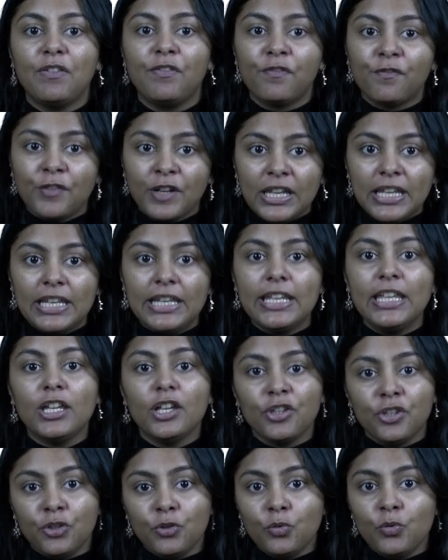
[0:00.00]
freely
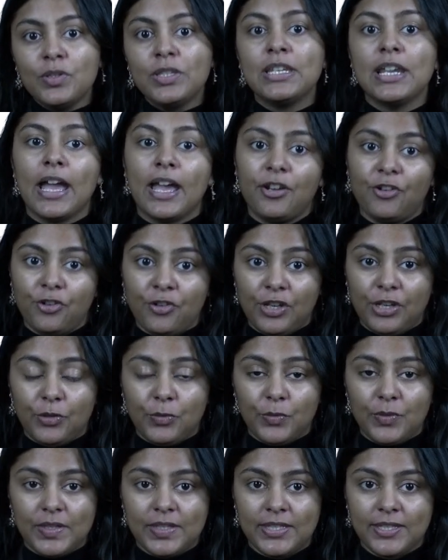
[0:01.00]
used and
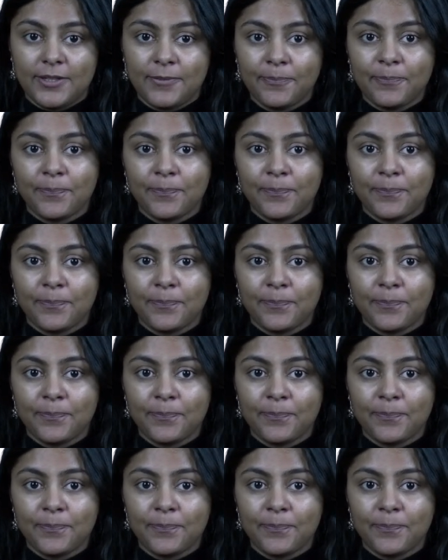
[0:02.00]
reused.